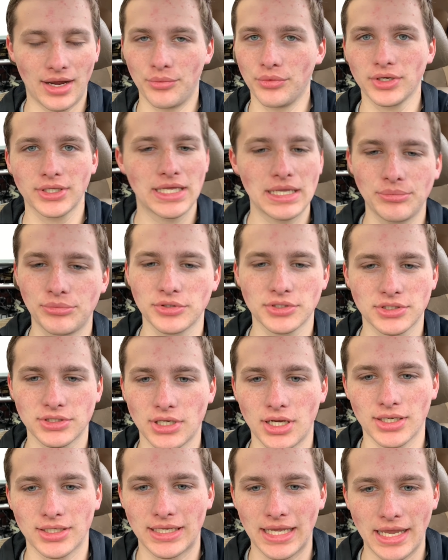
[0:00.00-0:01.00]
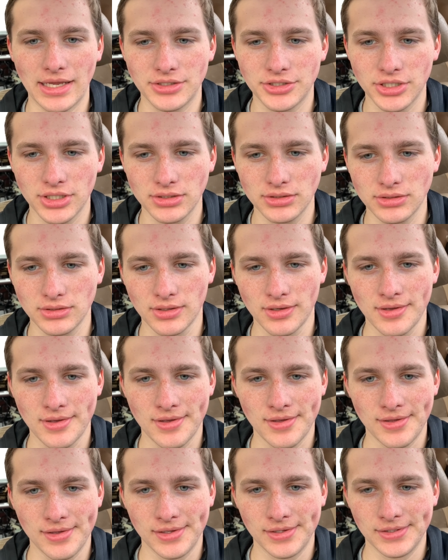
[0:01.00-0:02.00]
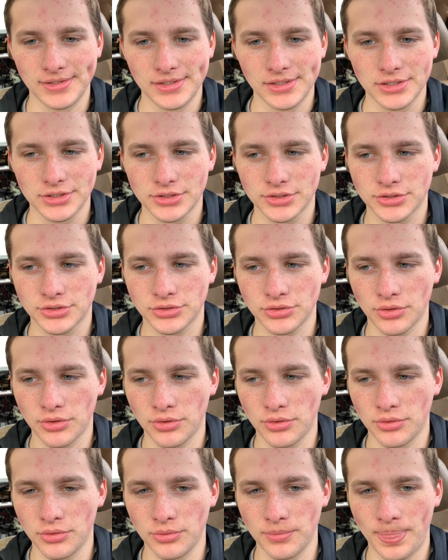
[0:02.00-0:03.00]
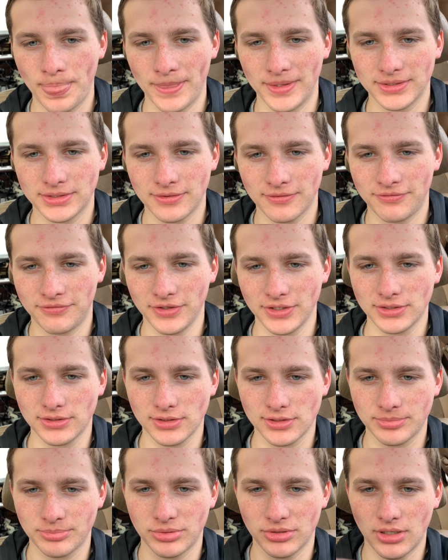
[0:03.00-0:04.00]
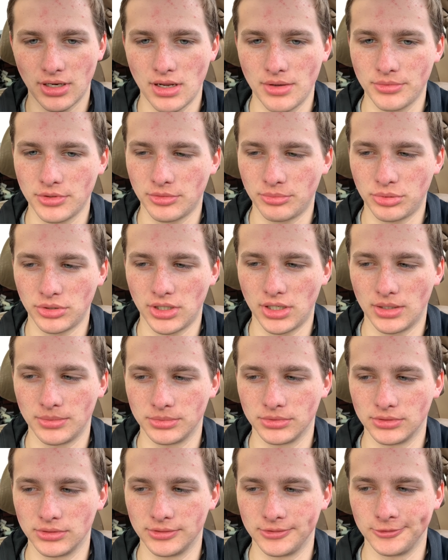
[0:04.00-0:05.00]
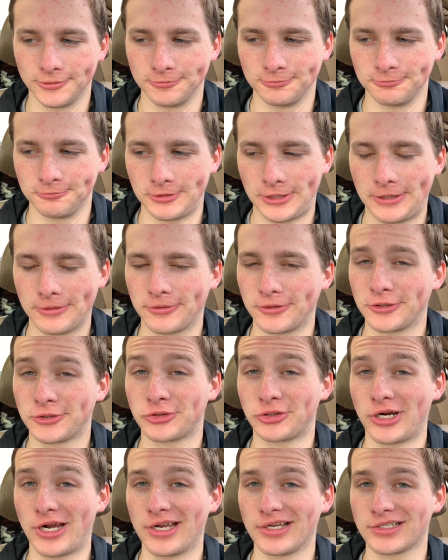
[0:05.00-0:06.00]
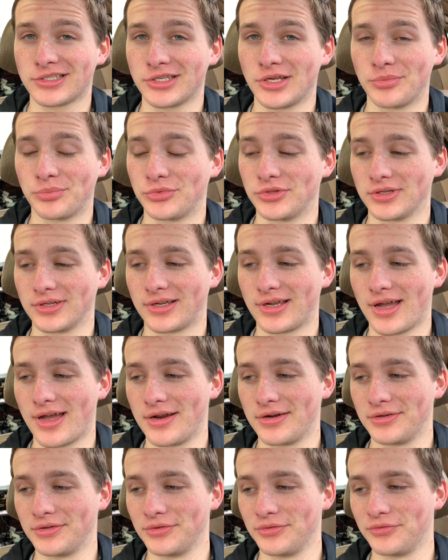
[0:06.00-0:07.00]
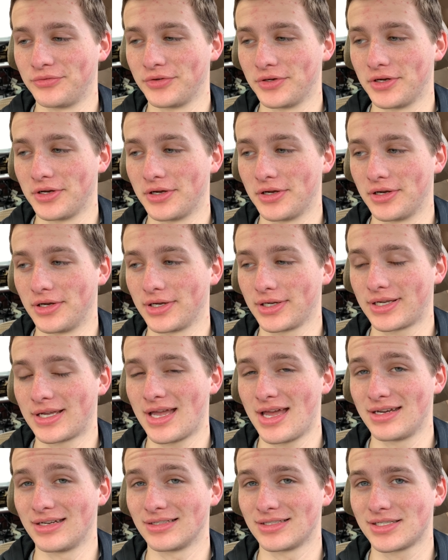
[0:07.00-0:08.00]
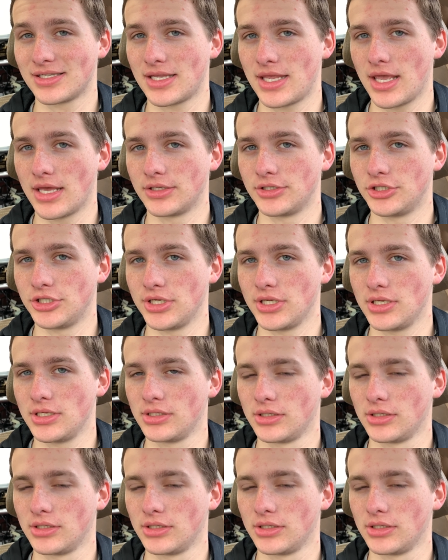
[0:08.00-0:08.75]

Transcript: want to keep the stock gauge in. So to fix the speedometer problem, I'm gonna try something kind of sketchy.